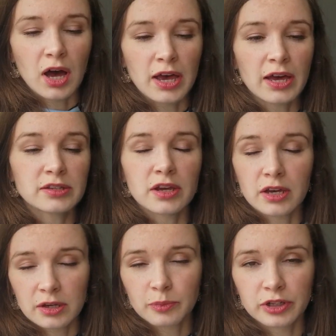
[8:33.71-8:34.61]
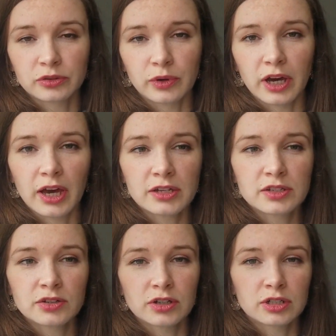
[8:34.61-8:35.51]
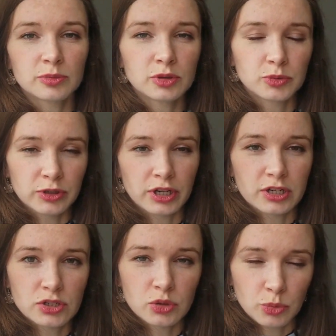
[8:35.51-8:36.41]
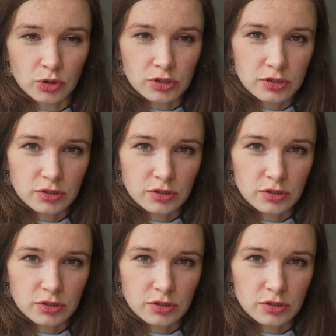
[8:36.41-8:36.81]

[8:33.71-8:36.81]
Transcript: I had incredible prayer support